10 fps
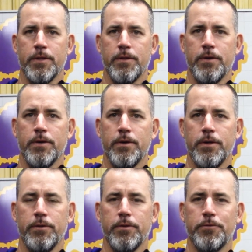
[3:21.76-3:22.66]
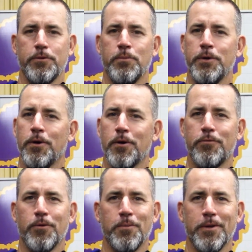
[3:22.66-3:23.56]
Yeah, it's going to be hard
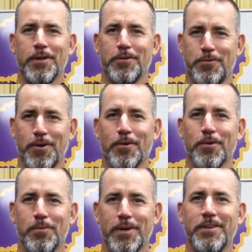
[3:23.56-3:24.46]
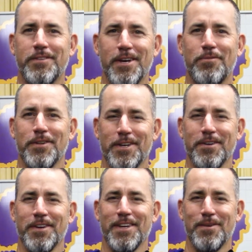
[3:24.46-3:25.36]
for him to get stronger, but he's definitely
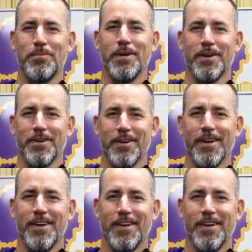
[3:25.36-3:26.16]
going to get bigger.